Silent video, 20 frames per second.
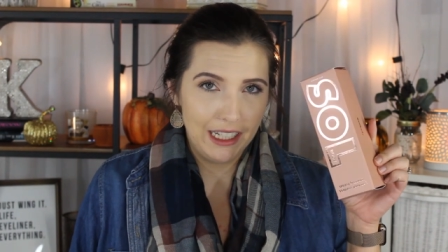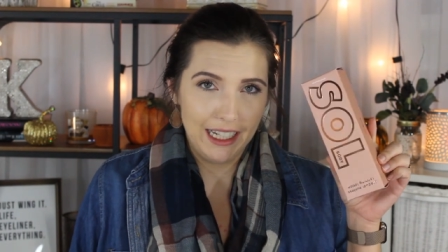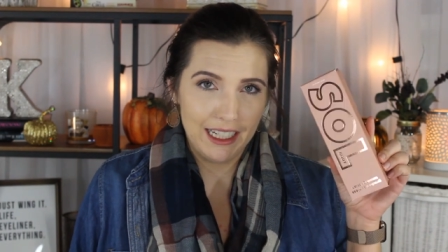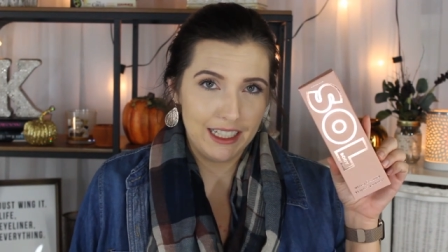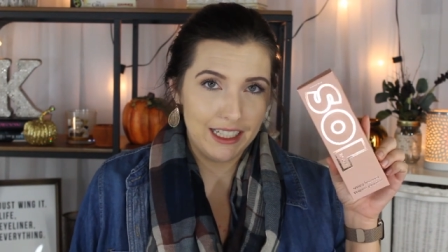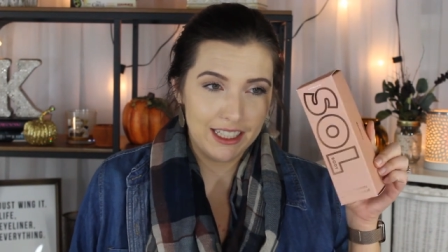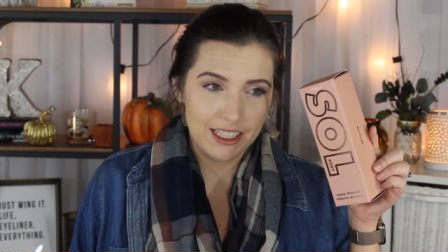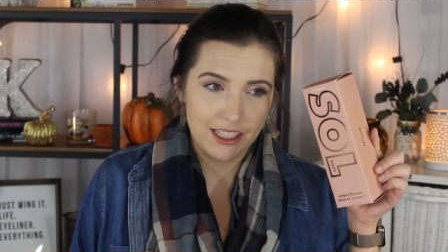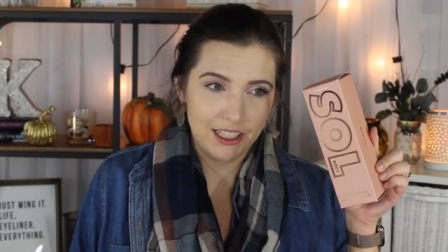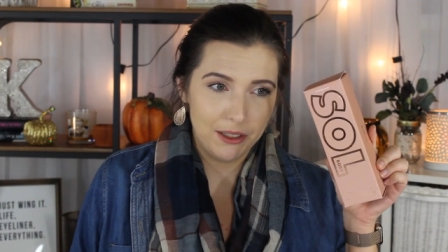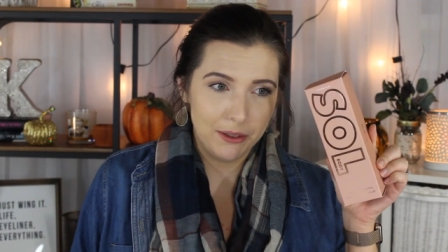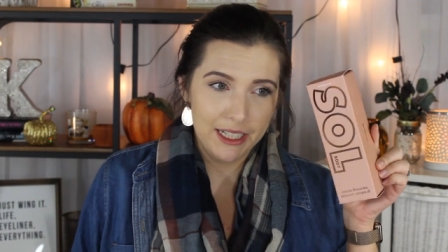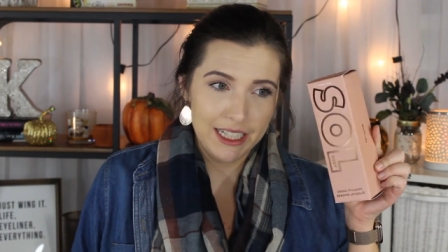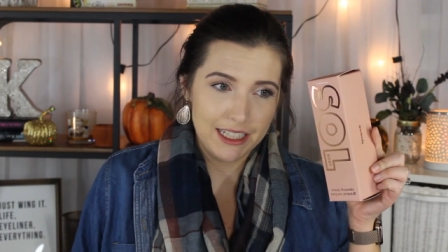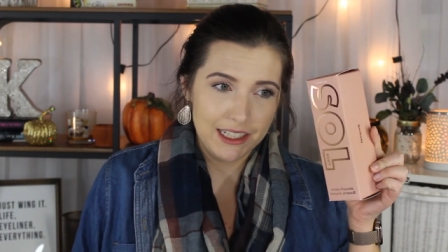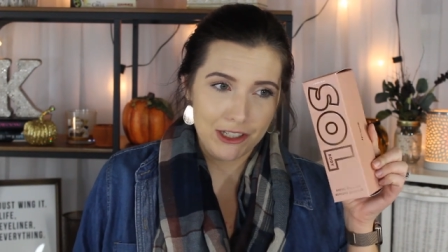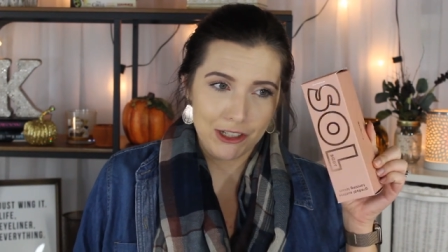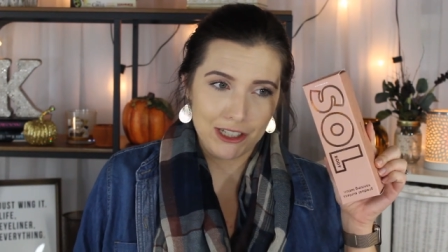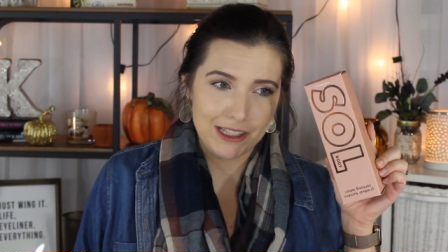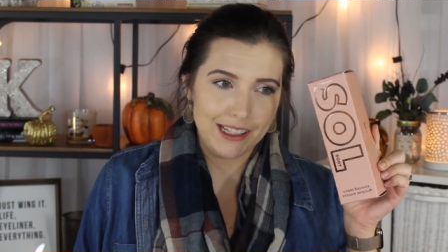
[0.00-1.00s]
Uh, you know,
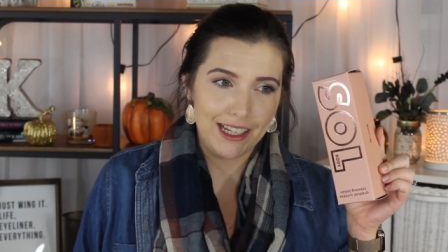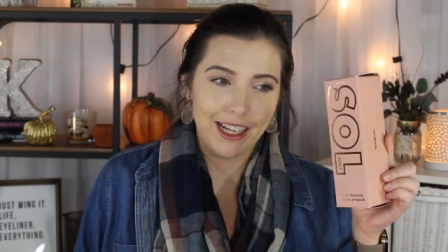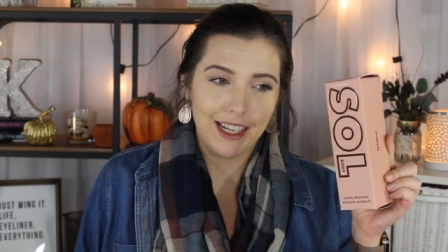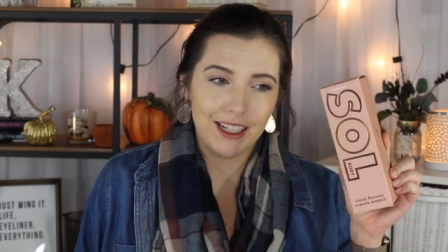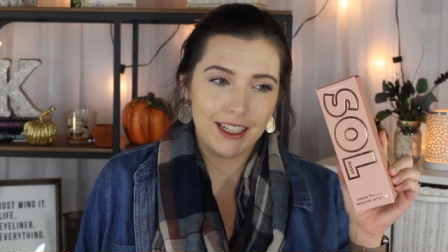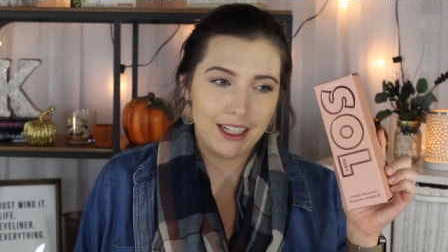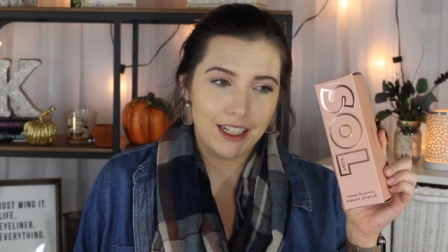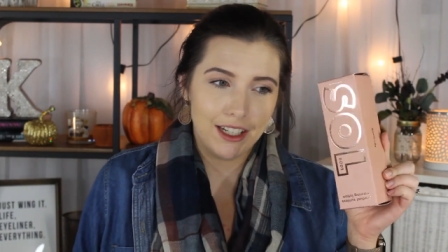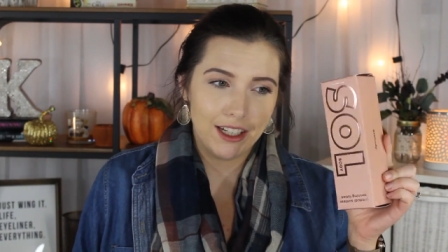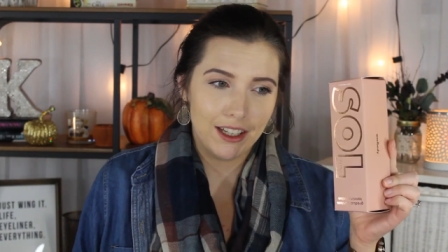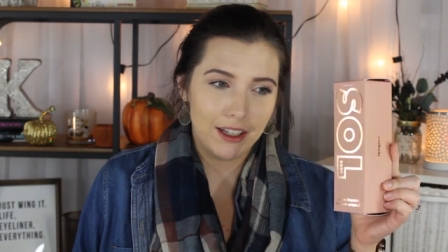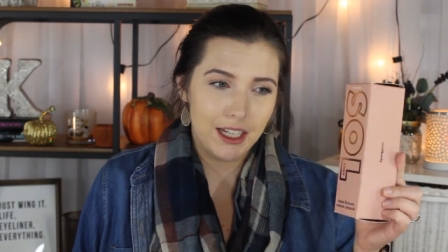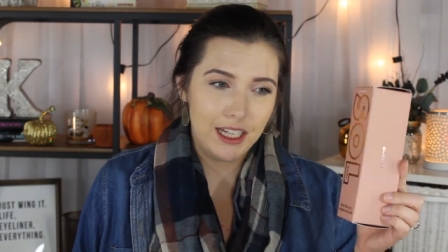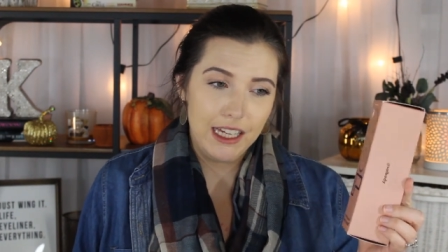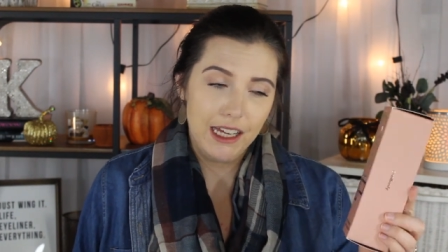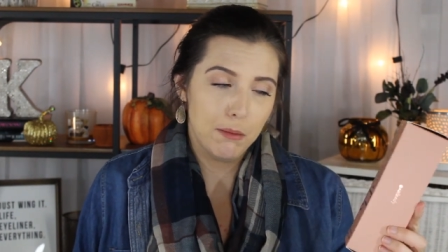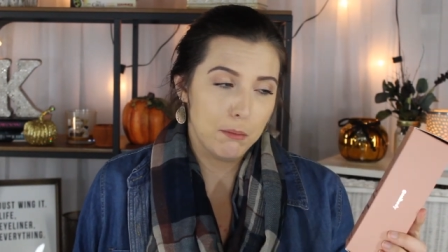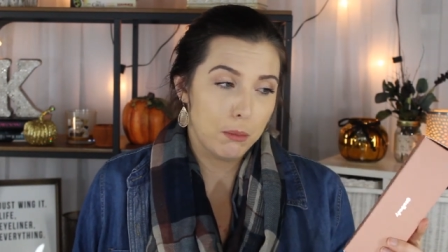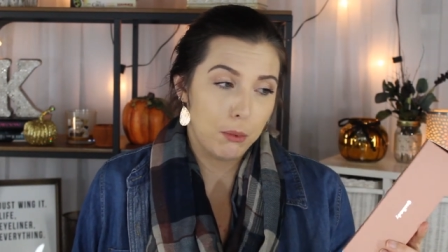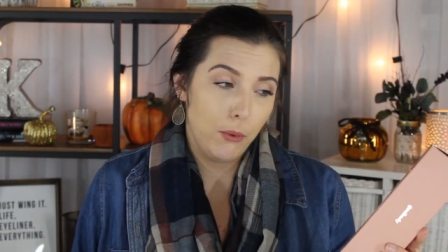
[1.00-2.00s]
it's just like an,
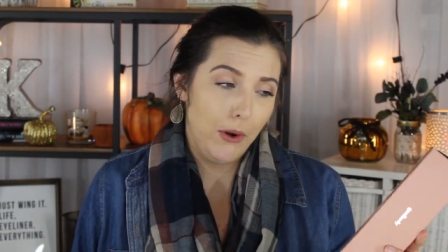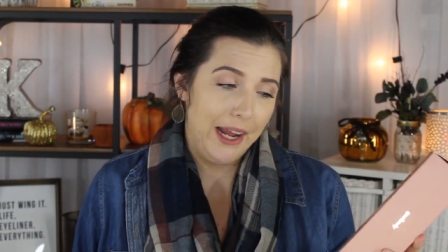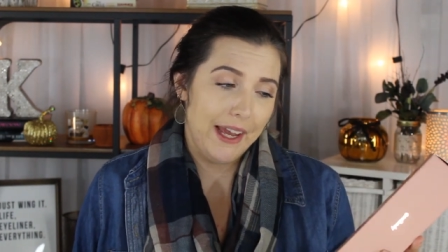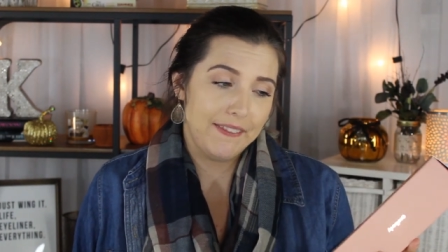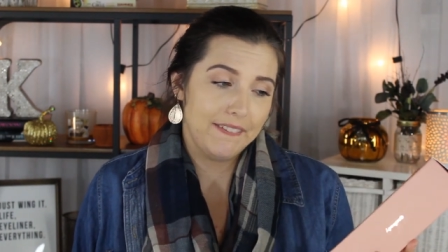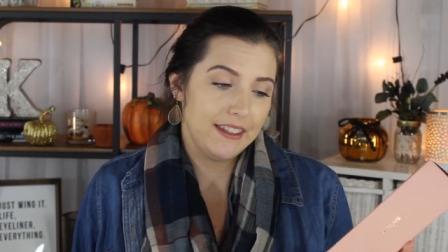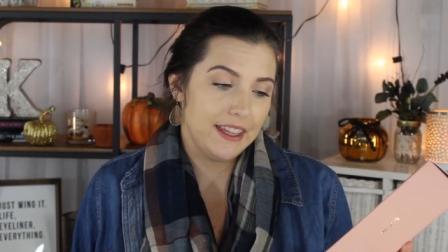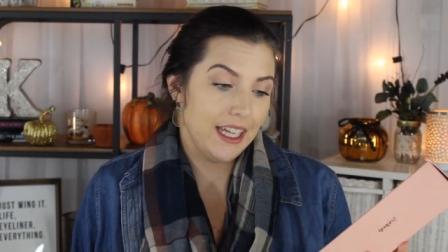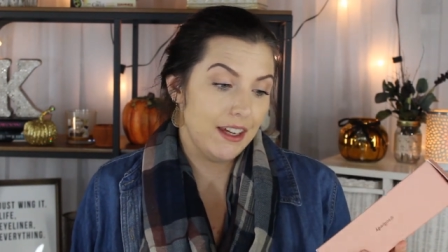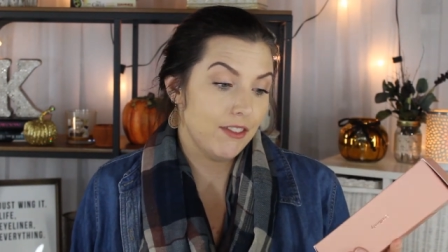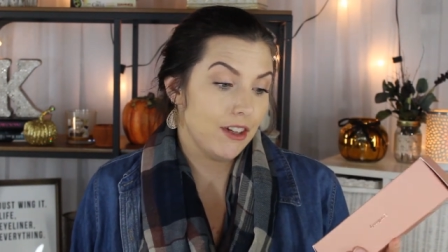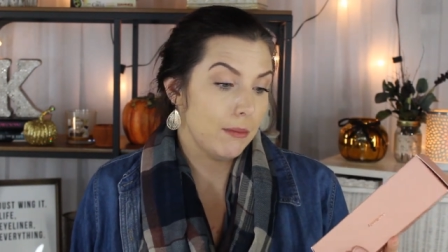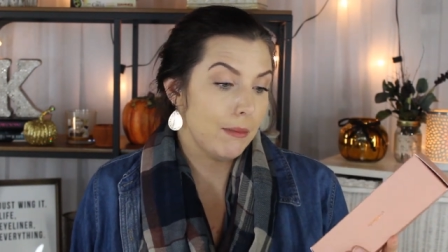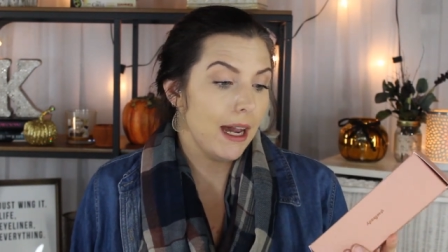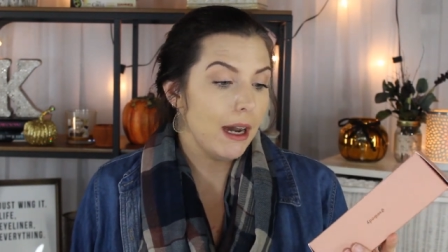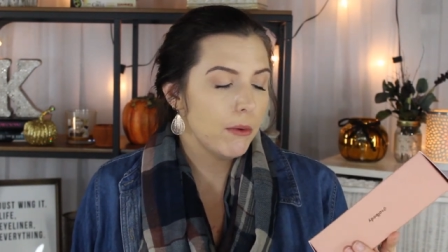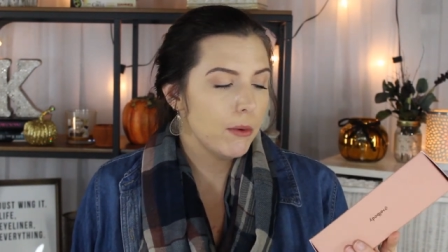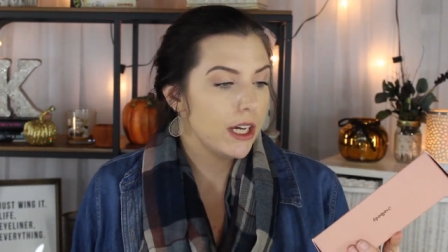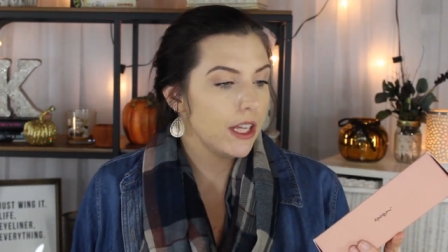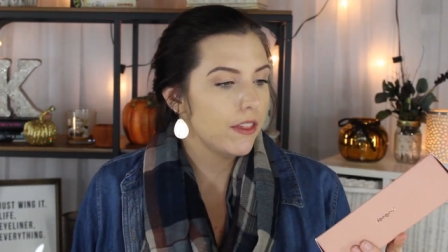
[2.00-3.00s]
uh, a brand that they've come
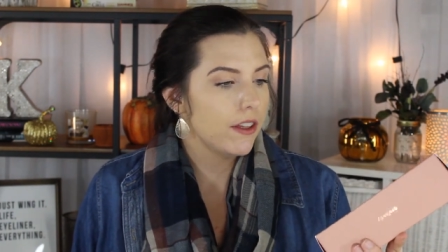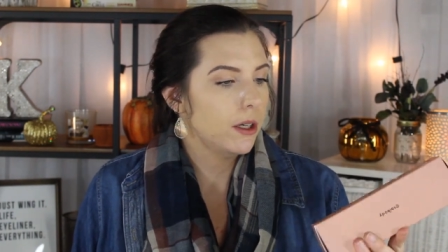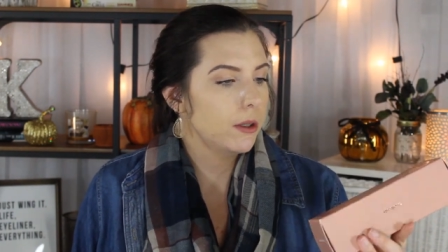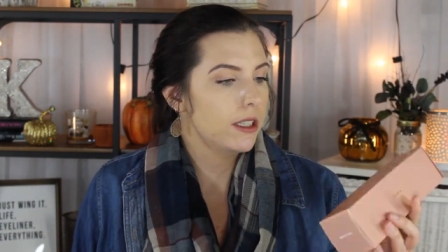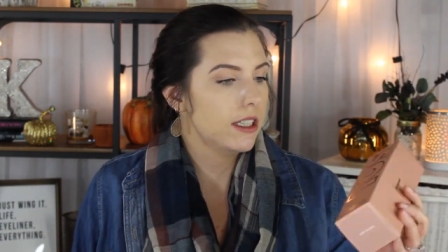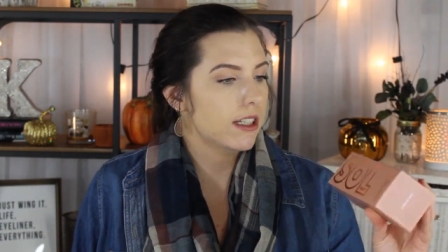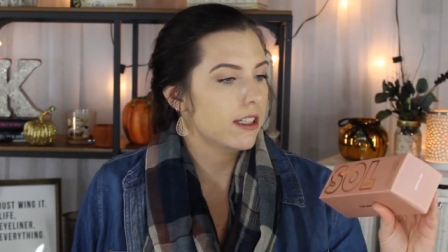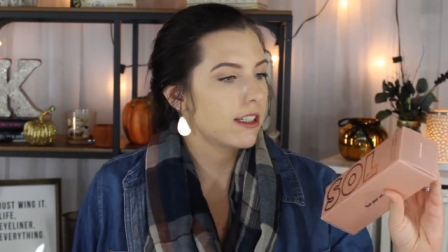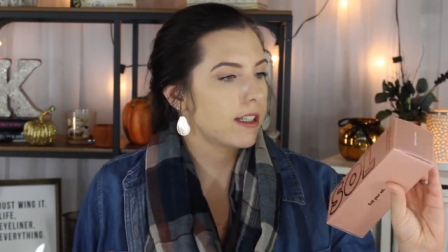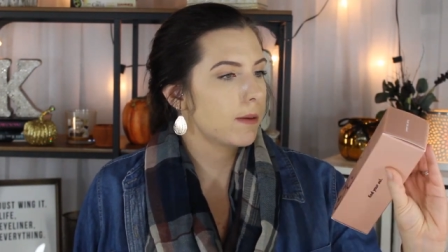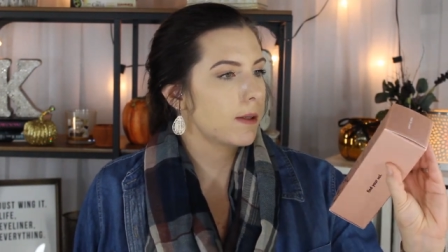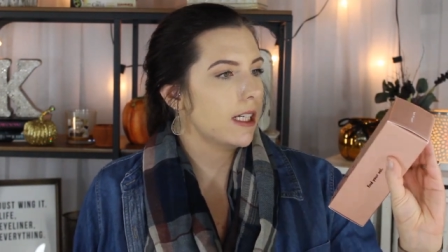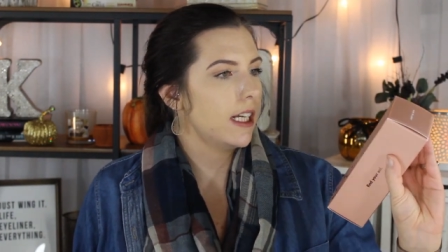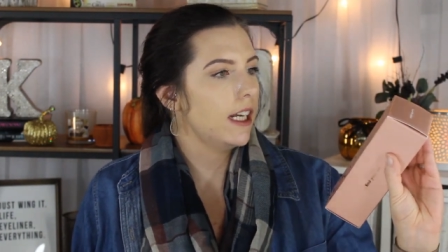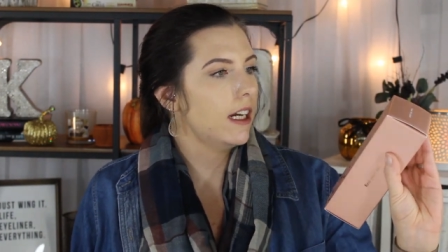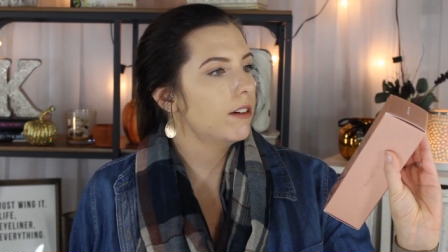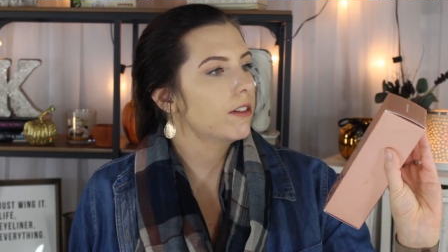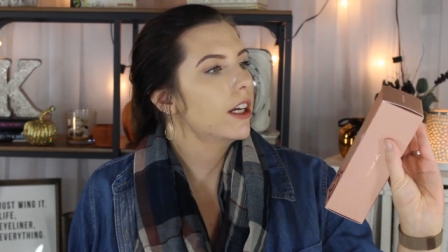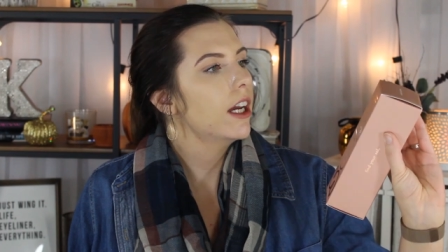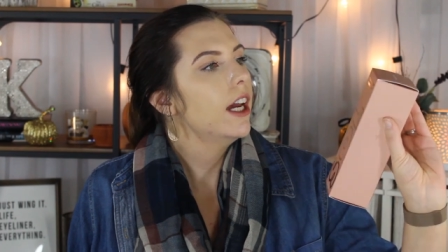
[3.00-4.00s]
out with. Oh, this is
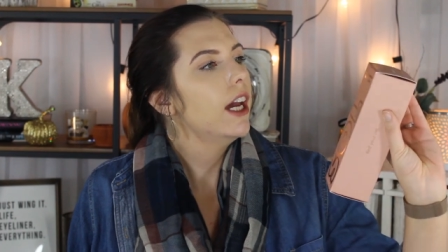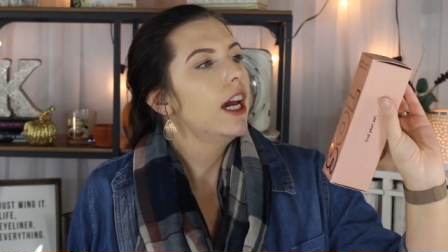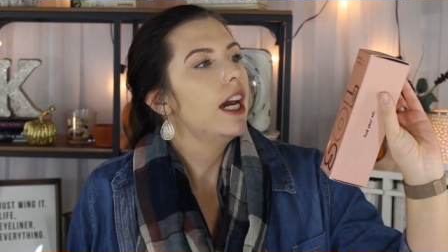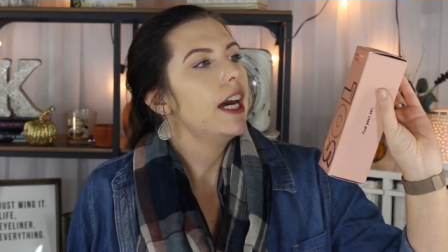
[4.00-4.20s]
upside down.